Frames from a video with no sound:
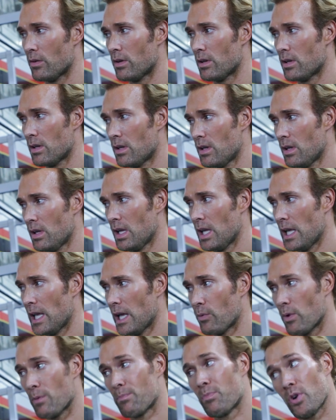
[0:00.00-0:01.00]

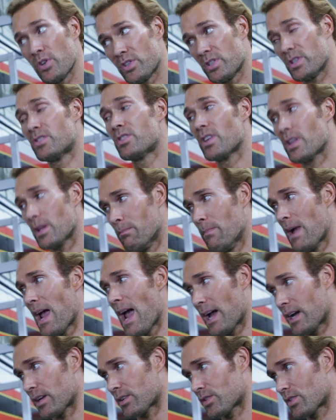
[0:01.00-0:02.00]
and we pushed you to the
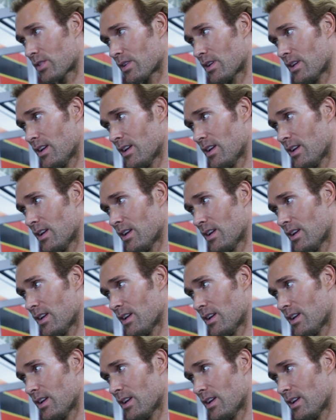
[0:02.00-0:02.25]
max.